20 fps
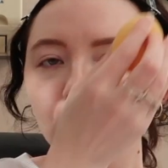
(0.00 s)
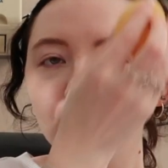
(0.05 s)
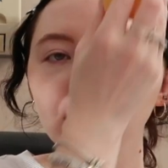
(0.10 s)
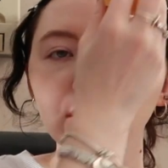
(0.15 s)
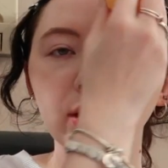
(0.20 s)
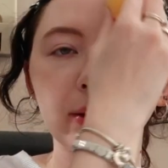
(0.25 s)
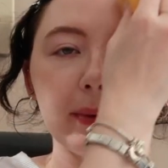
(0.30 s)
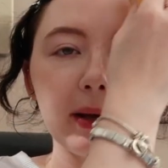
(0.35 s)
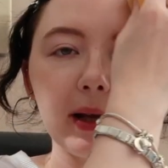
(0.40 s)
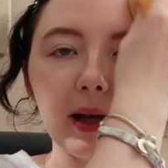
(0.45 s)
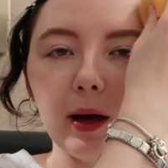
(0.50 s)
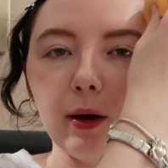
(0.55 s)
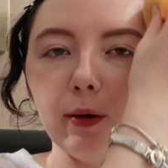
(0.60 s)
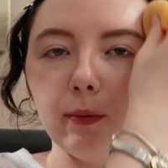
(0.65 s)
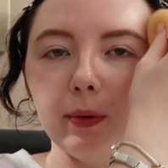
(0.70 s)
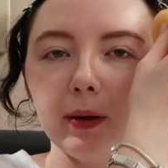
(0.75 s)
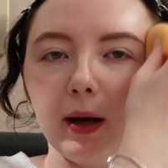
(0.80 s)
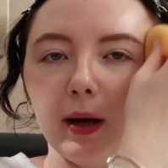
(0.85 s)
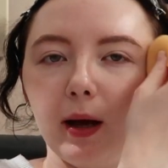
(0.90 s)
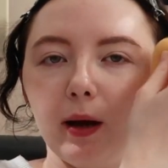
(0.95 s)
So I've been
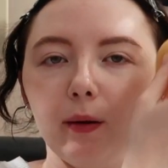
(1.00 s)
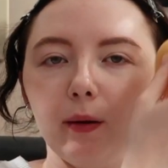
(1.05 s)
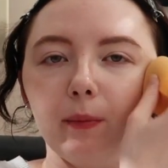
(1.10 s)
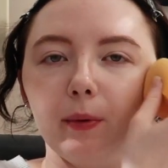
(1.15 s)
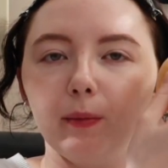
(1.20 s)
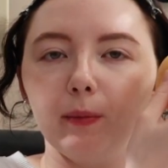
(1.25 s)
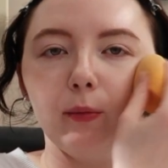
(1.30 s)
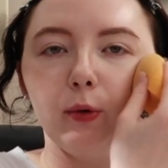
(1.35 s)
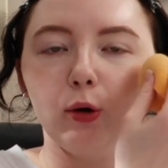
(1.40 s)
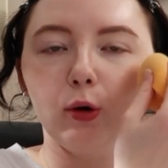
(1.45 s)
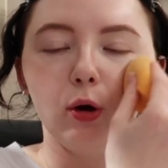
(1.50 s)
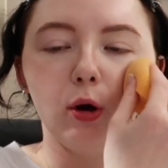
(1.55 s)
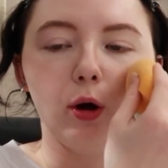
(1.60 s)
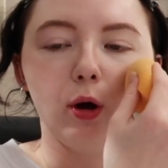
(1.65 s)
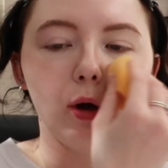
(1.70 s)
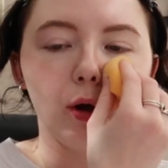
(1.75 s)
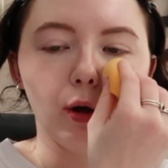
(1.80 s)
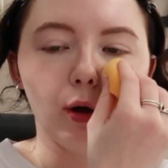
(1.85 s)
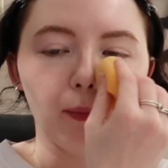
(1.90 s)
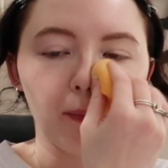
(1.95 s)
helping out a bit more,
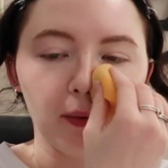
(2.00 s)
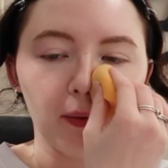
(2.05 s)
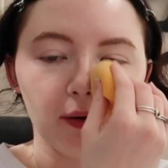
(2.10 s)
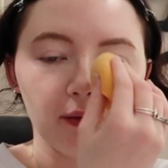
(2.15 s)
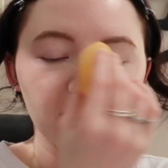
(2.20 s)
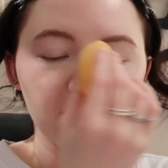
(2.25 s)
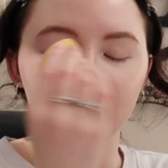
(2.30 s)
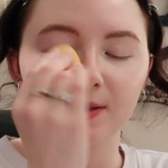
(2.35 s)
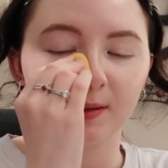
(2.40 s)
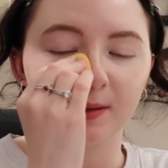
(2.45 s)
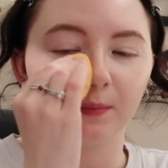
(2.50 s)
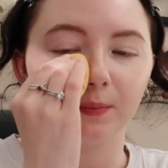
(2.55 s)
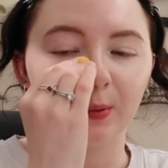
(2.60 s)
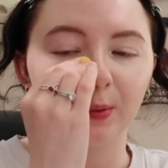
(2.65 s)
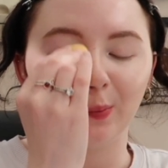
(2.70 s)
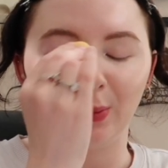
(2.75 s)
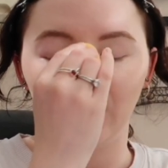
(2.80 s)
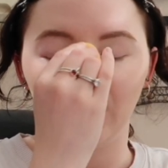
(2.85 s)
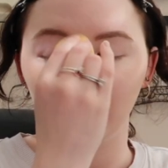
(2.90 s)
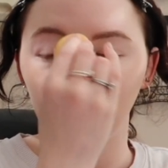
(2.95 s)
and obviously I've
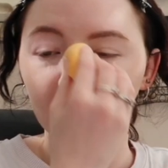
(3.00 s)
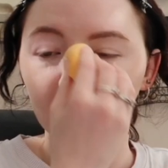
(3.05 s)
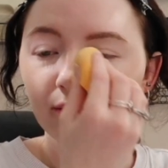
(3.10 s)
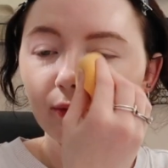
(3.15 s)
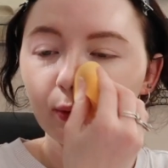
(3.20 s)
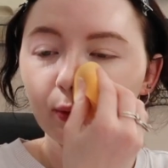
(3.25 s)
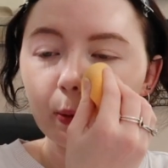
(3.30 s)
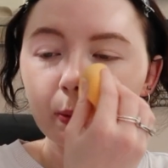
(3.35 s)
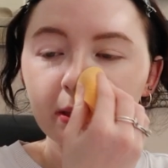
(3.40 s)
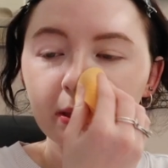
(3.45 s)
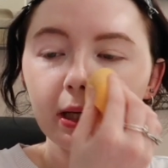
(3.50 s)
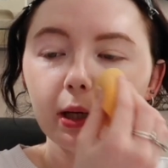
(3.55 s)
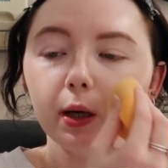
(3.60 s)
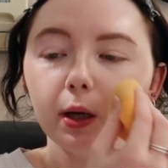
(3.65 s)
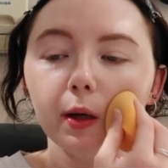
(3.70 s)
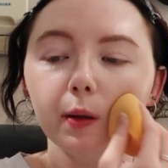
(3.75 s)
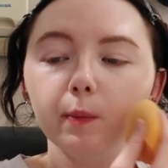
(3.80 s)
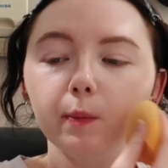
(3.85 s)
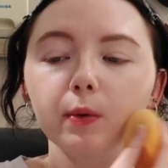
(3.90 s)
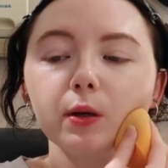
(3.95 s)
been working full
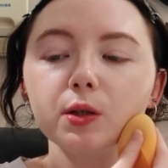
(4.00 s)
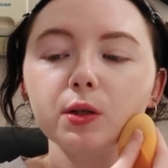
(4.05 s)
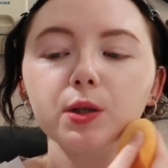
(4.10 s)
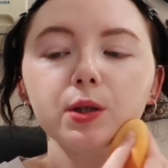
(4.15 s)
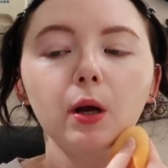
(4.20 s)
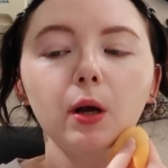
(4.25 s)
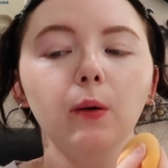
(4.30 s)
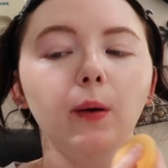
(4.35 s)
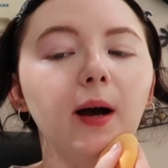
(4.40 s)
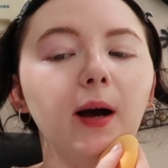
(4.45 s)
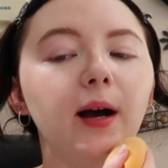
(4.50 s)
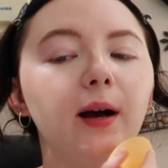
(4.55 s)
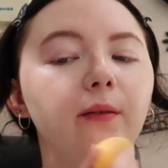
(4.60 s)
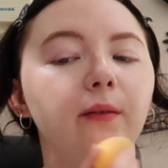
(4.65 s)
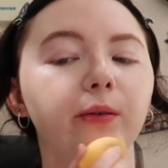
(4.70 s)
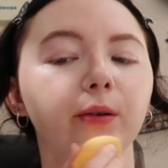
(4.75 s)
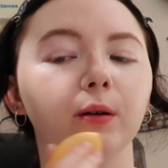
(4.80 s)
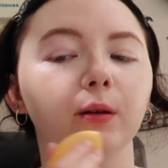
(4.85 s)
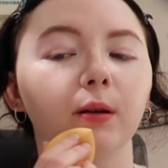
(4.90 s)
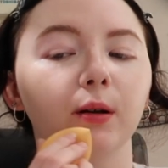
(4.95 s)
time, so I
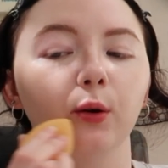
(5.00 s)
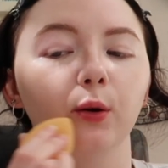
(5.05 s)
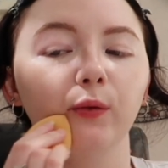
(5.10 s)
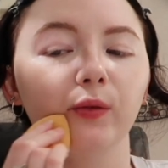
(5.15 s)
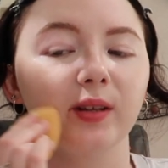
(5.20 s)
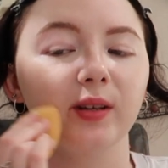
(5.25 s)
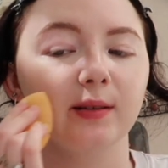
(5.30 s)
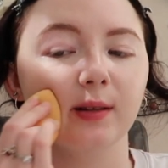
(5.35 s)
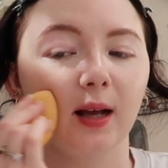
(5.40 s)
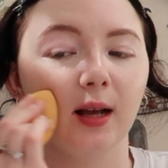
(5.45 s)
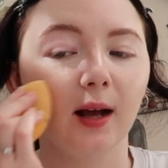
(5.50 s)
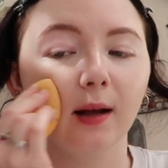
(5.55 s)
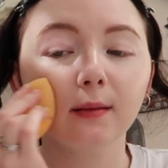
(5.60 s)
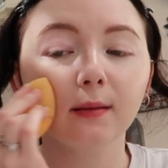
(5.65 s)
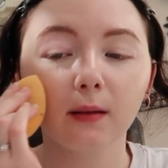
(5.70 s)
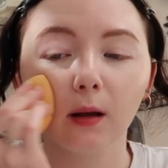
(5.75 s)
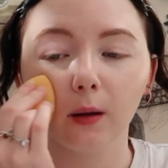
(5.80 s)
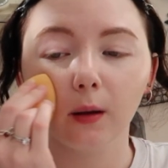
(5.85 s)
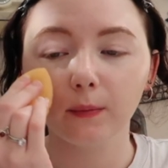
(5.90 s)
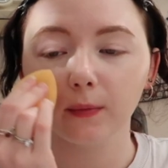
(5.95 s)
haven't obviously had
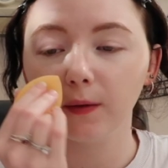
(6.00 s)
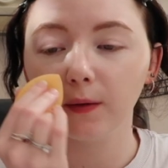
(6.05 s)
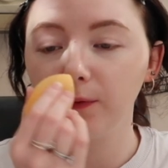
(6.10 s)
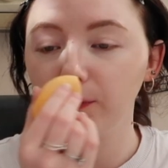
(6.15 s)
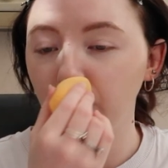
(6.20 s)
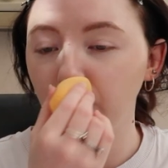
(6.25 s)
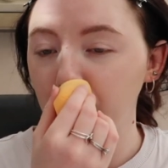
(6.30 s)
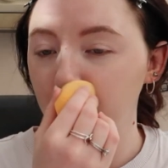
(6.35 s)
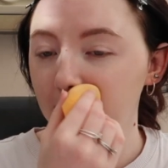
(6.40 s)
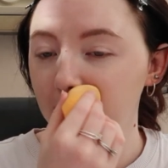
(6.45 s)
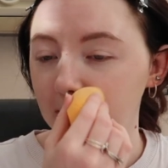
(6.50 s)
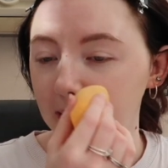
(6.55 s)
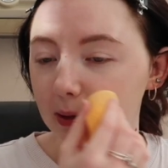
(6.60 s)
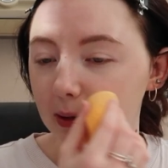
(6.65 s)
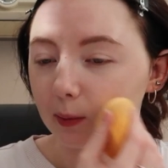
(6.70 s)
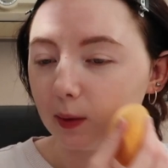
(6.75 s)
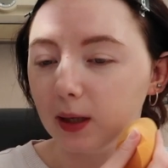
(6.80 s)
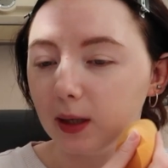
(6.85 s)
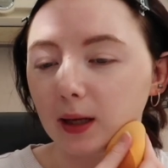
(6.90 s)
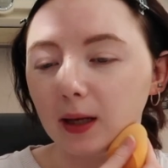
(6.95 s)
time to film this
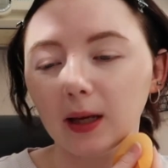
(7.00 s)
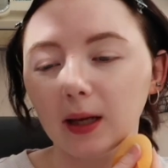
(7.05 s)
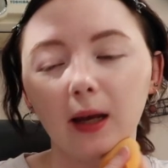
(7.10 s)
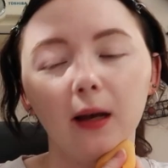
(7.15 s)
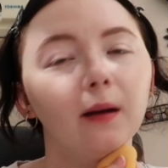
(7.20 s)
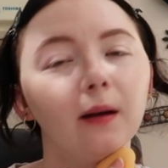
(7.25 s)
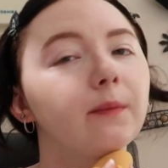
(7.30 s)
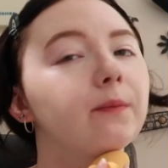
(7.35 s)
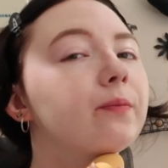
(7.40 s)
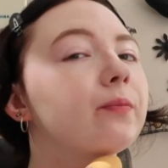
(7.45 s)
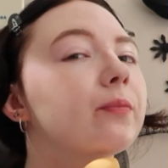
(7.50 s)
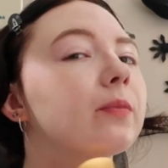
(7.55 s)
week yet.